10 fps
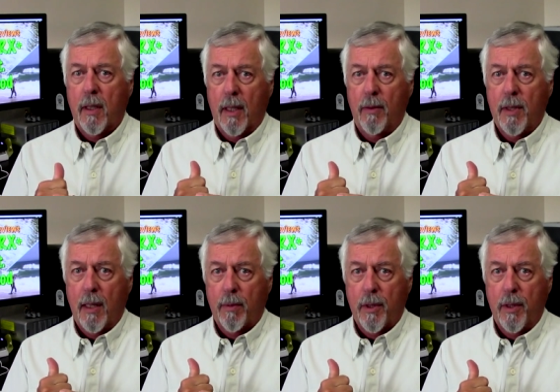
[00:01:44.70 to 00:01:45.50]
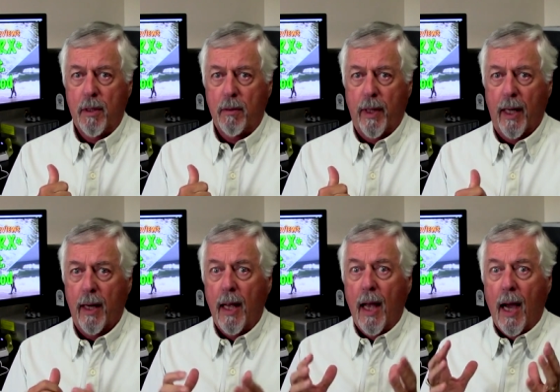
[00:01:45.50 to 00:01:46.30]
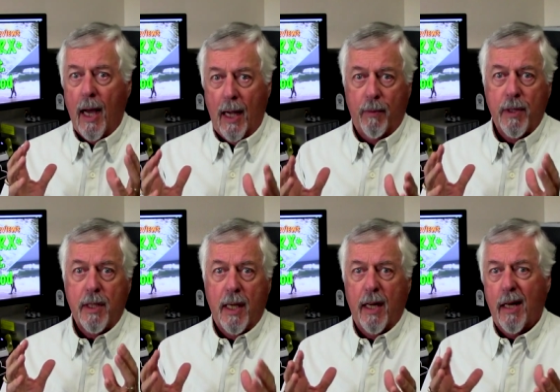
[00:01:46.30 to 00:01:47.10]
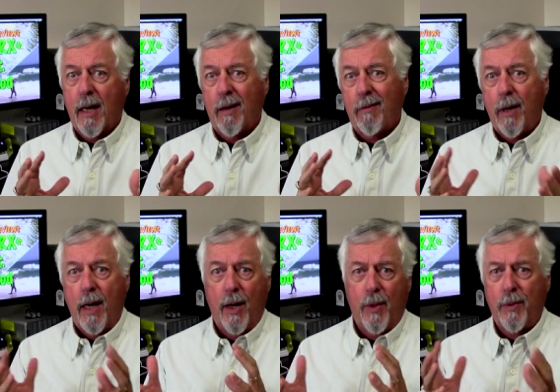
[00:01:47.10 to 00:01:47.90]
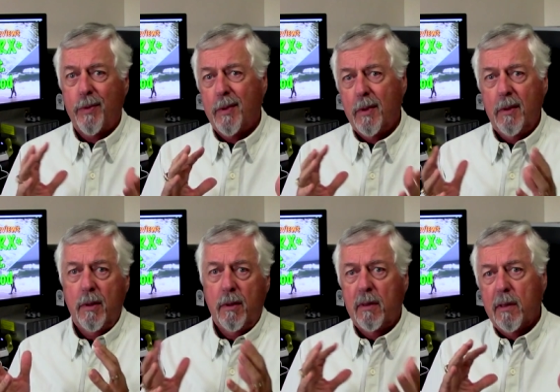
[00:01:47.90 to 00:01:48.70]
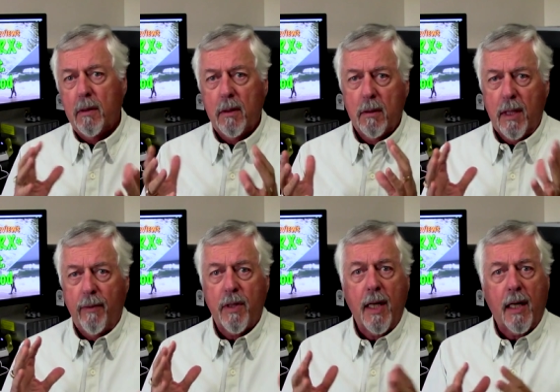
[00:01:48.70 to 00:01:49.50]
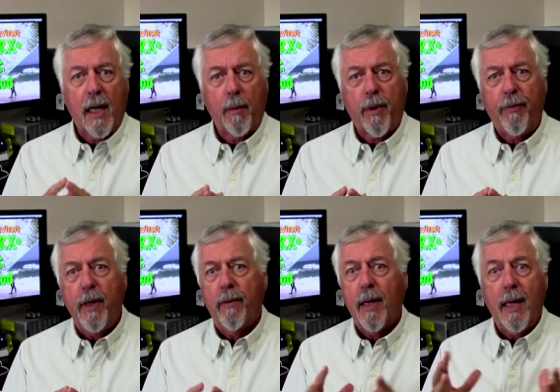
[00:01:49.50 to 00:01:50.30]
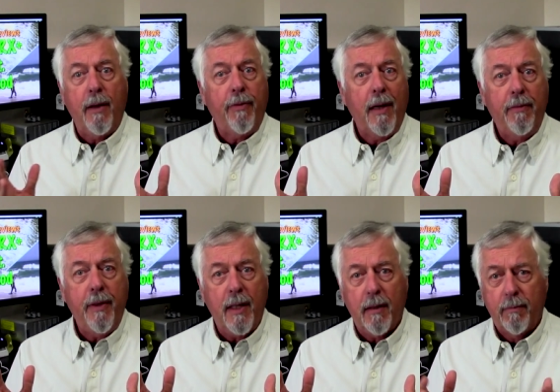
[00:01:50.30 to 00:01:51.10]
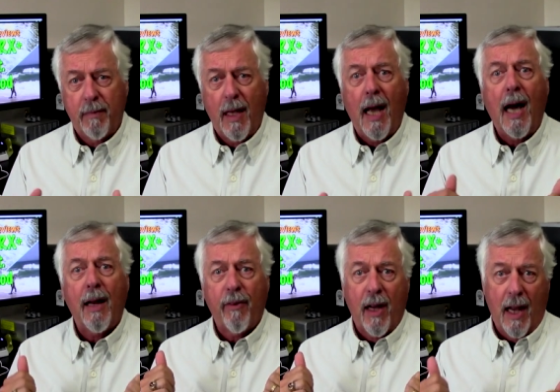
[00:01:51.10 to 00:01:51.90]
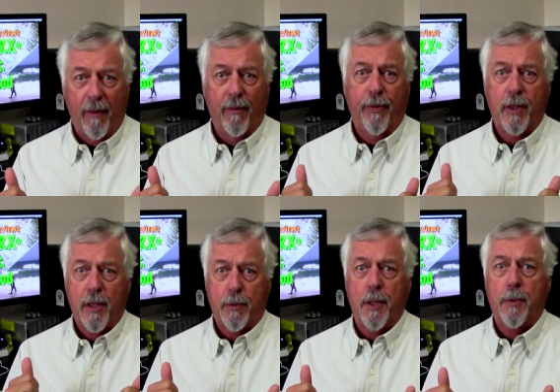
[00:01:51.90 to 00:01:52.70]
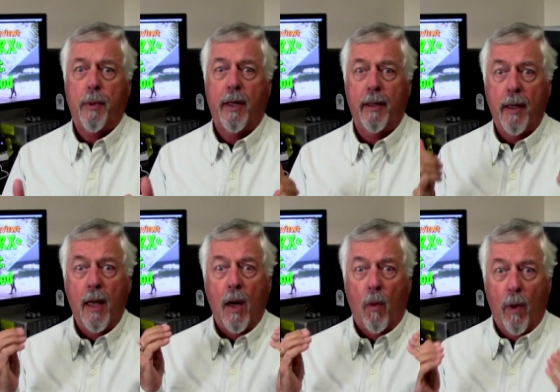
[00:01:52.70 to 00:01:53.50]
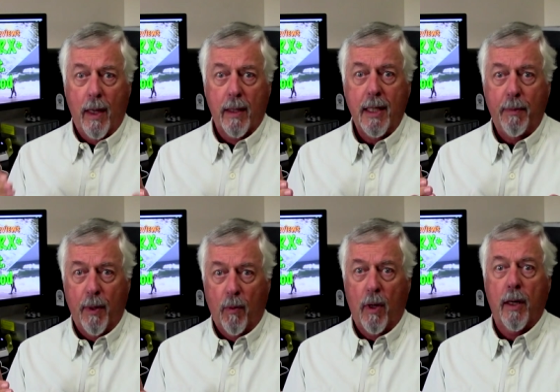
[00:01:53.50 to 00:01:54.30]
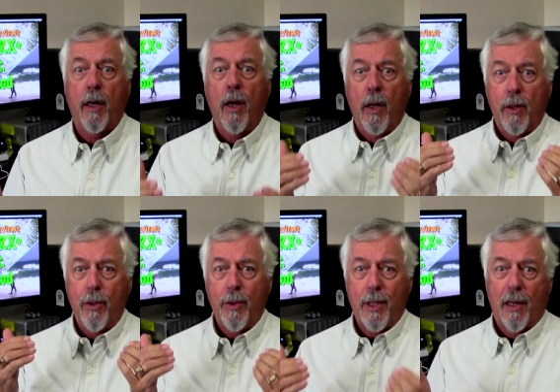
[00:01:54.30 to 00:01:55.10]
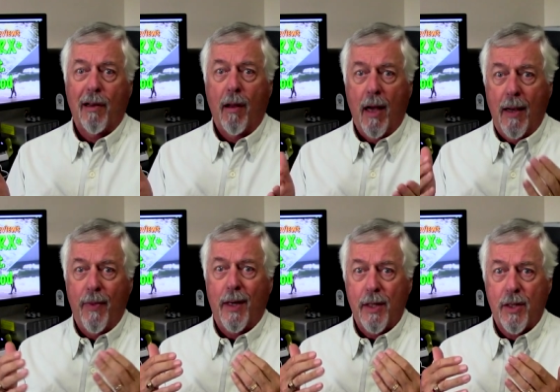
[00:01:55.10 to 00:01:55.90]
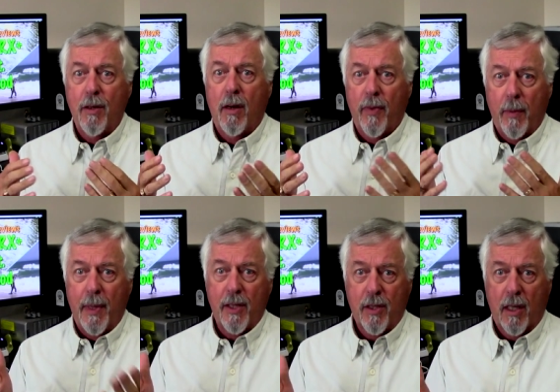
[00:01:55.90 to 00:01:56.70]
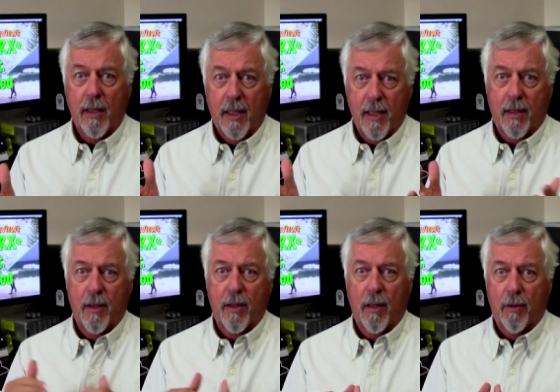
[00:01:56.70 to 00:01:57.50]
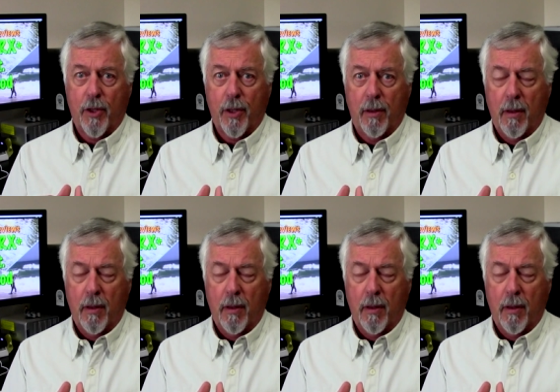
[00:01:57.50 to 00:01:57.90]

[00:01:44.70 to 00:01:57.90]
I was able to do with it. I was getting around, uh, give or take a couple of feet, around 85 feet out of an 11-foot switch rod while deep in water using a line that is not the best distance solution.